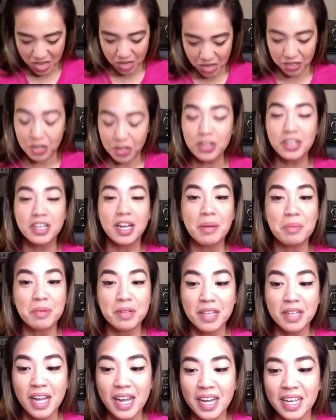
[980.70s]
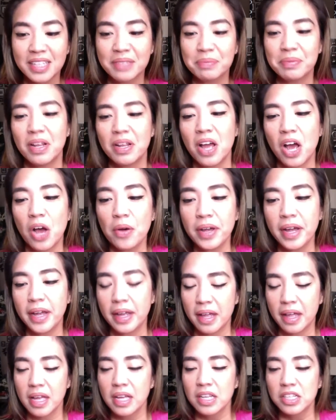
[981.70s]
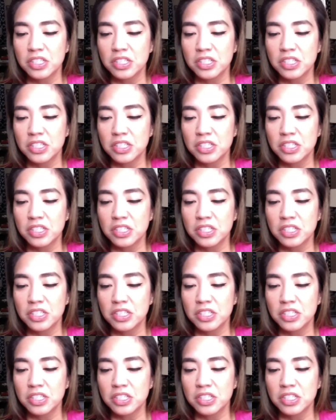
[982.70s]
Good. I'm glad. Okay.